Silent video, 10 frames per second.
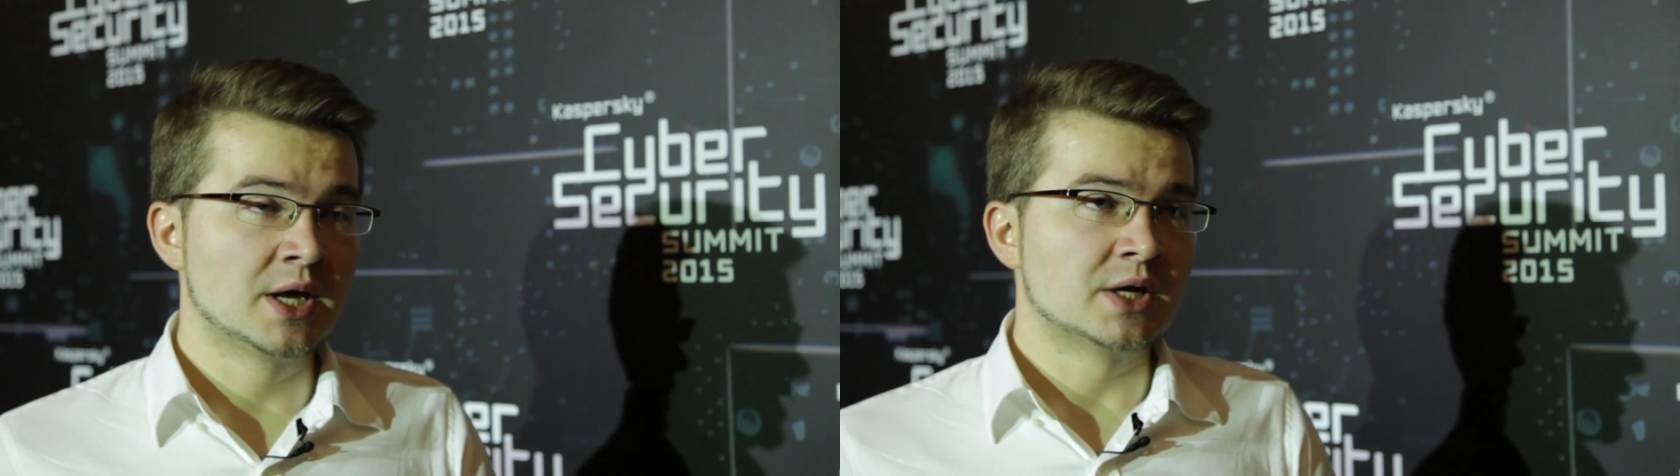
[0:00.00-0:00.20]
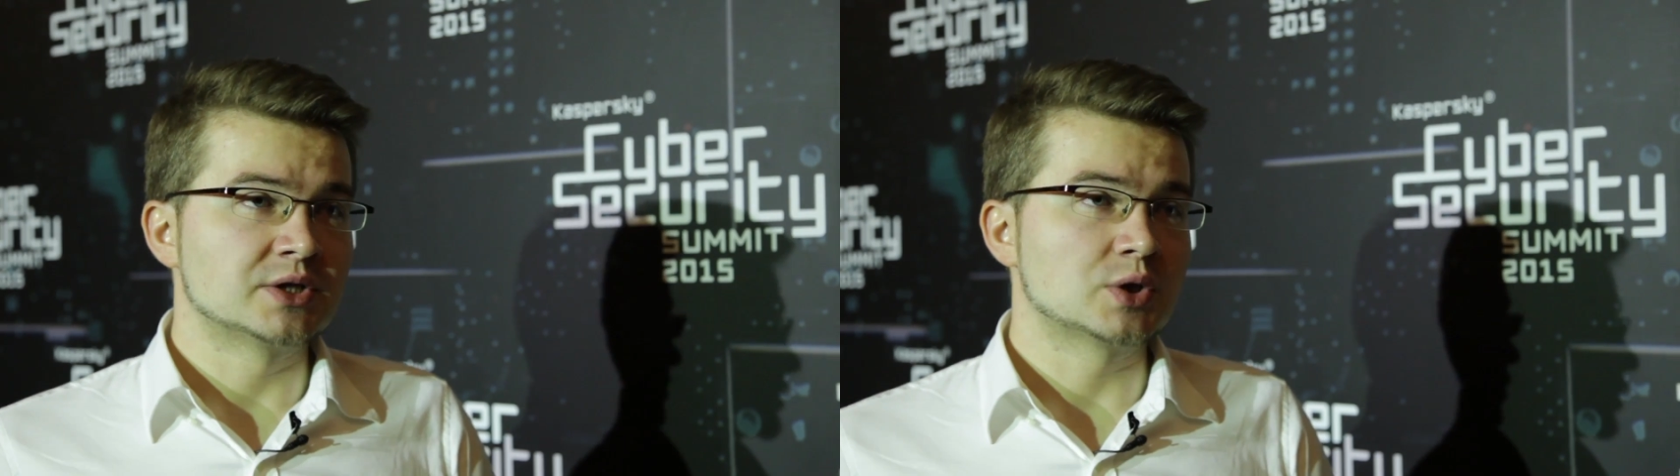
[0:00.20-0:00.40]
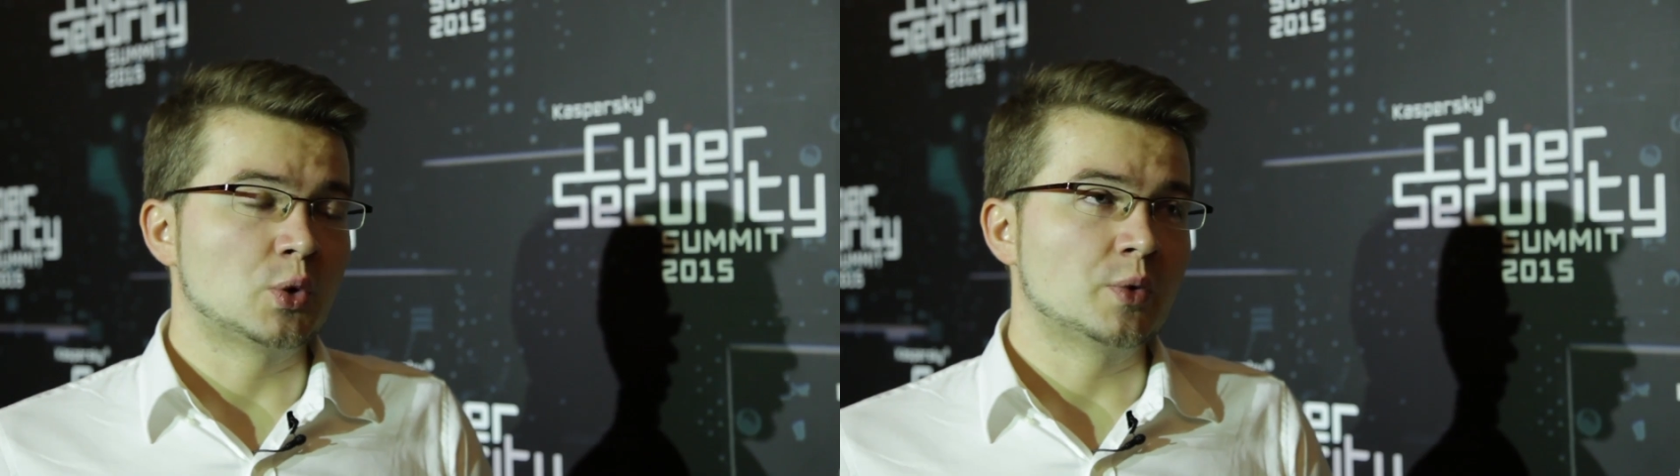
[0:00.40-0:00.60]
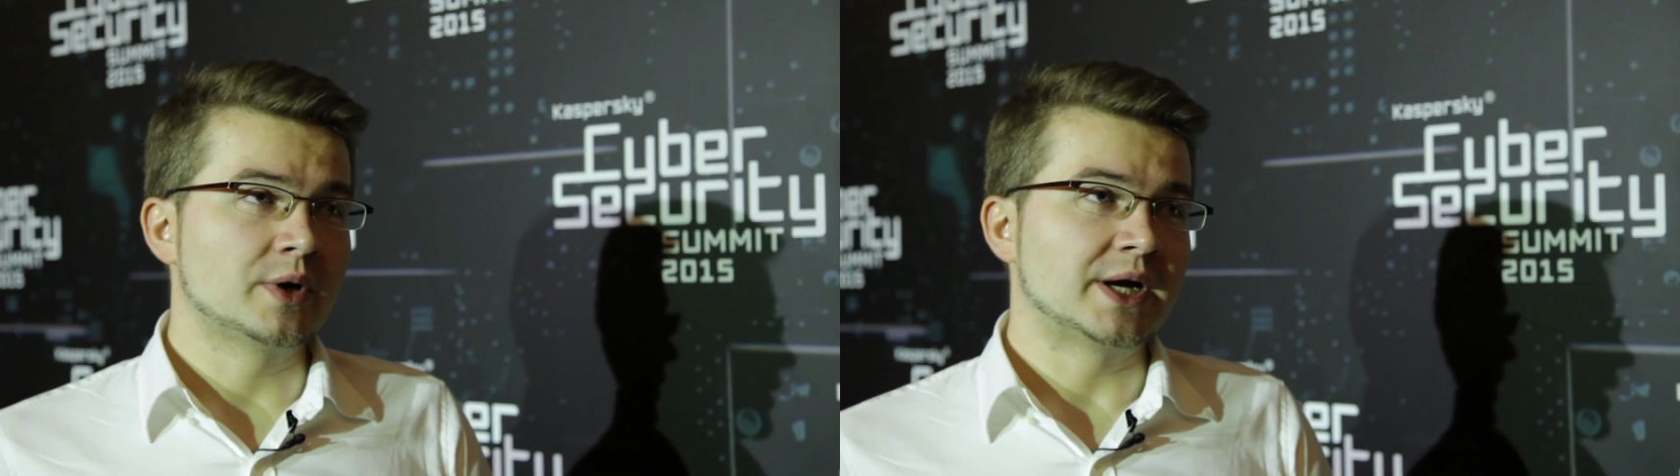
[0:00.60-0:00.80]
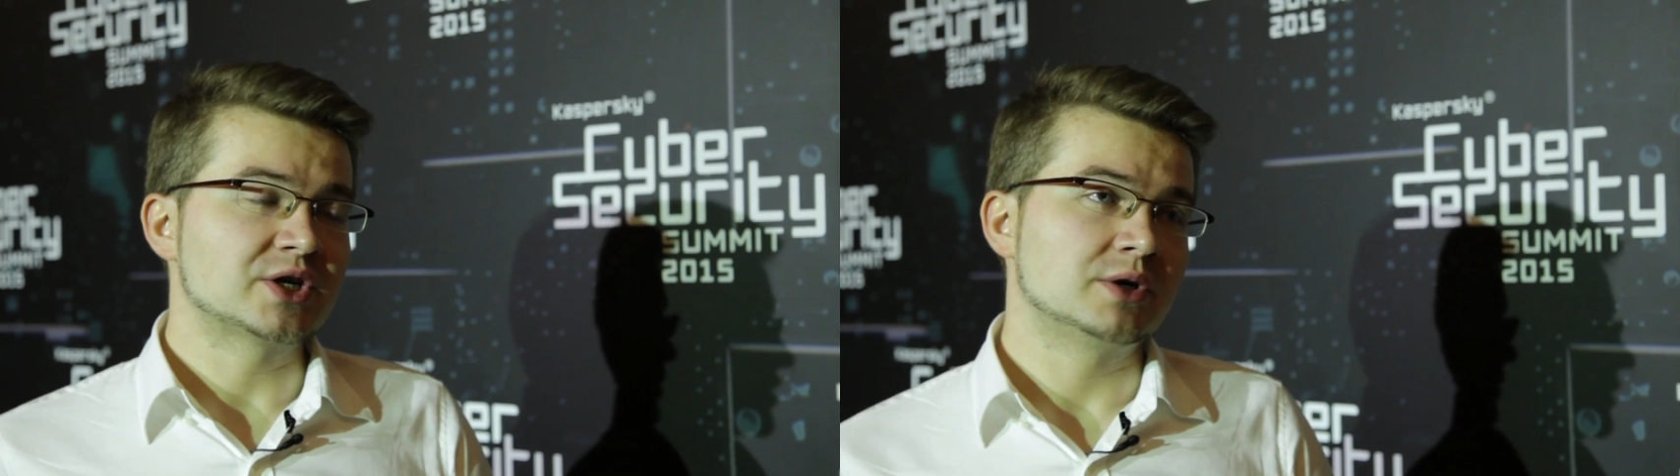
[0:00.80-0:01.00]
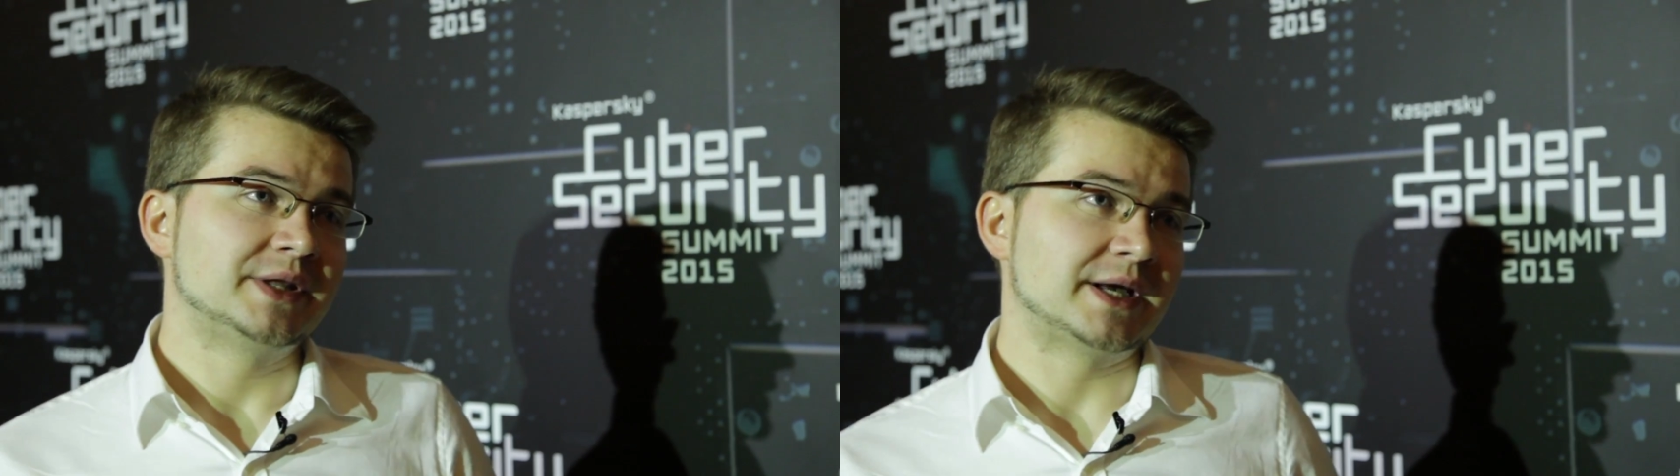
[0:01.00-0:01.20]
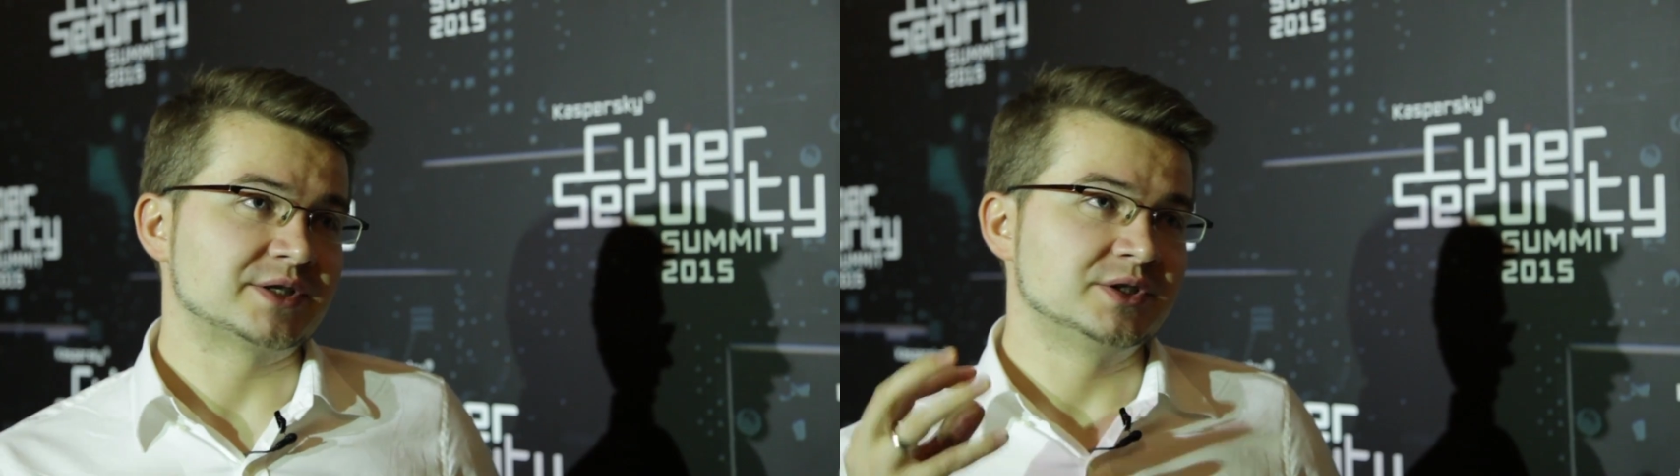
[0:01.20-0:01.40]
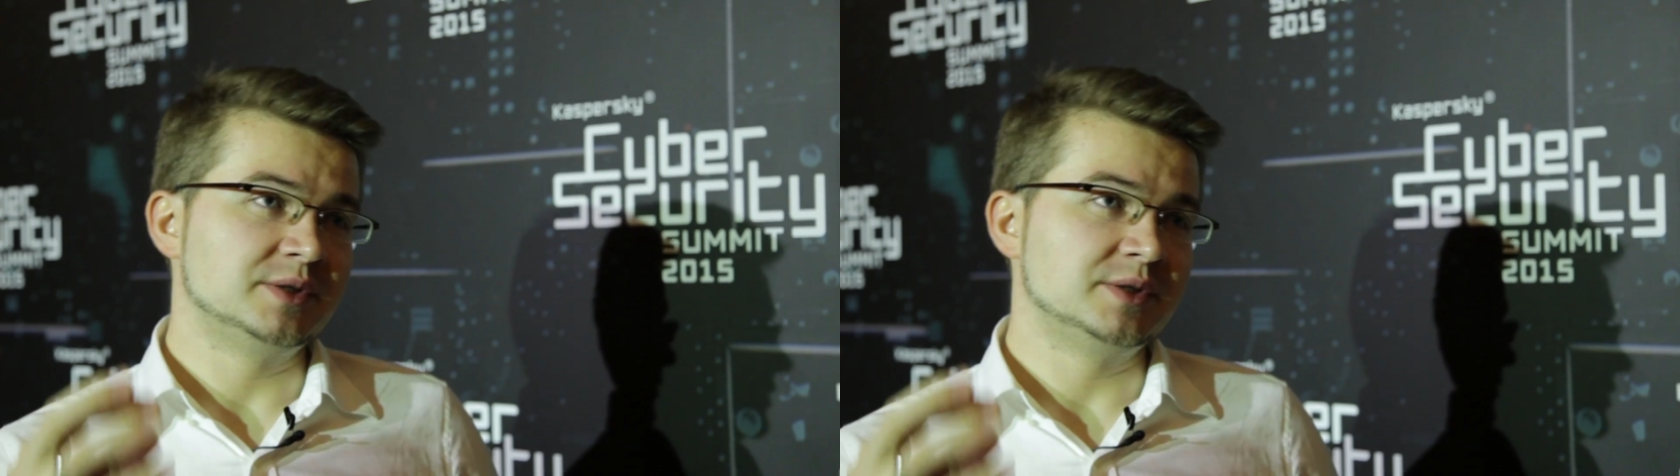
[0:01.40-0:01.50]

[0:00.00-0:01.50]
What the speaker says: So actually it has an